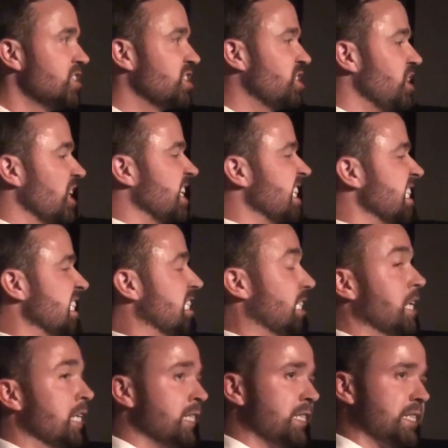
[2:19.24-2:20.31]
Stuck a
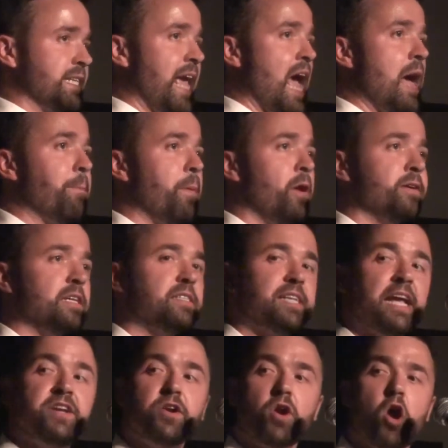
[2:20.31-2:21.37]
dunce cap on a
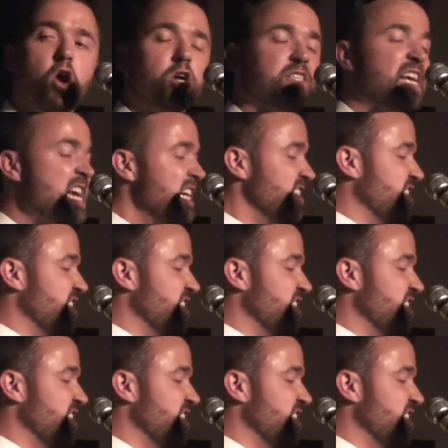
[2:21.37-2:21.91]
tender heart,